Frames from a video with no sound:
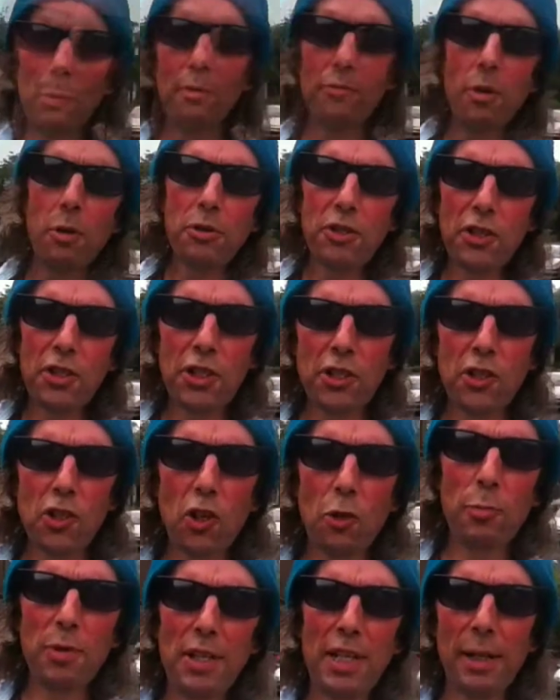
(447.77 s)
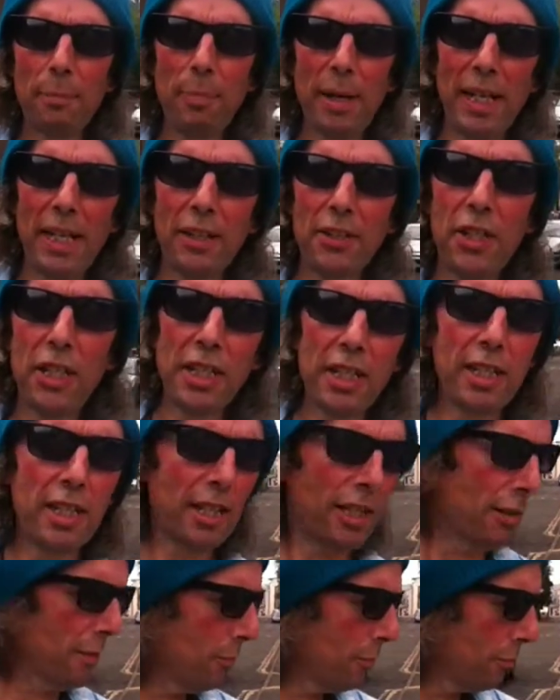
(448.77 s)
Well, Rosie just told me that back in
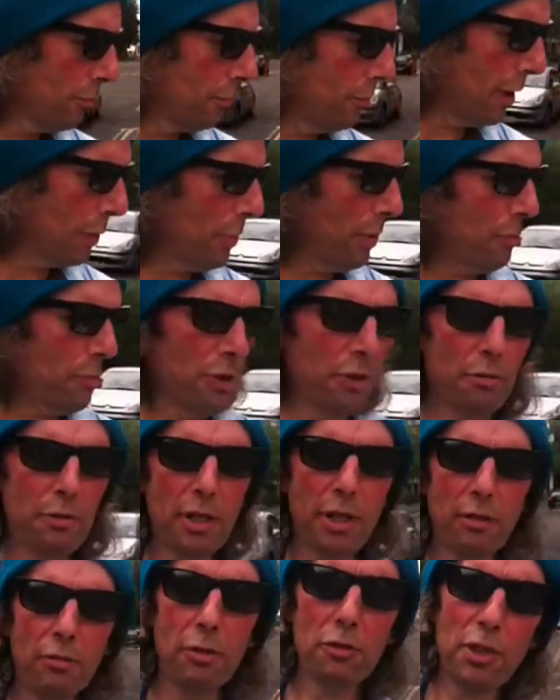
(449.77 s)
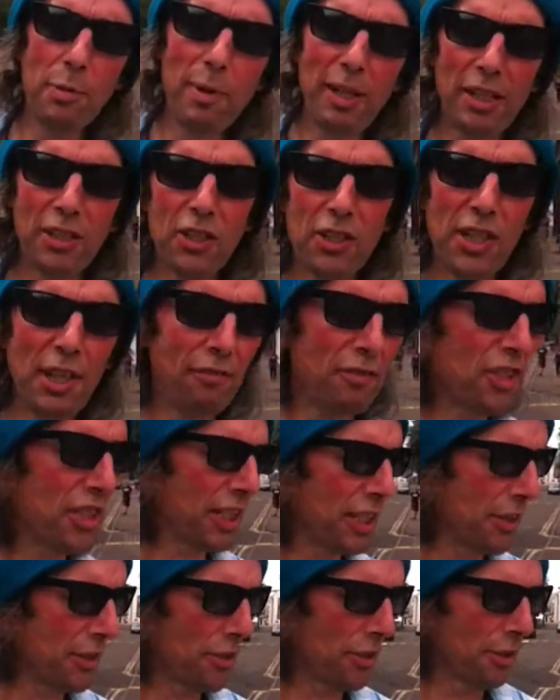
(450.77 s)
the, well, when were you young, Rosie? Back in the
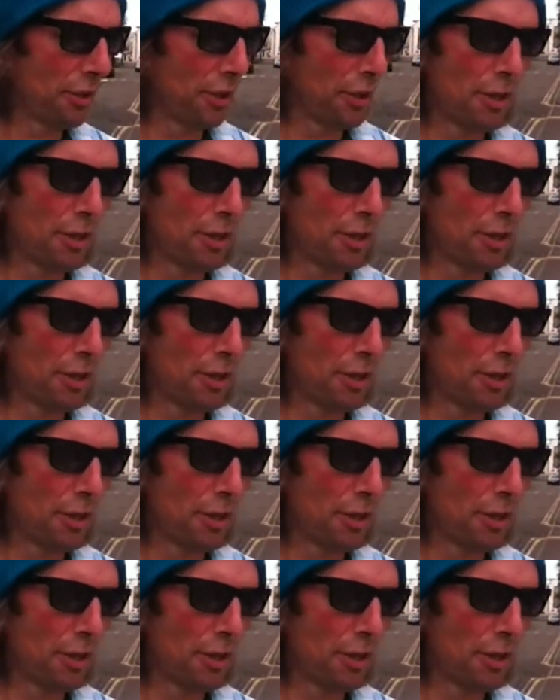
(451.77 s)
70s.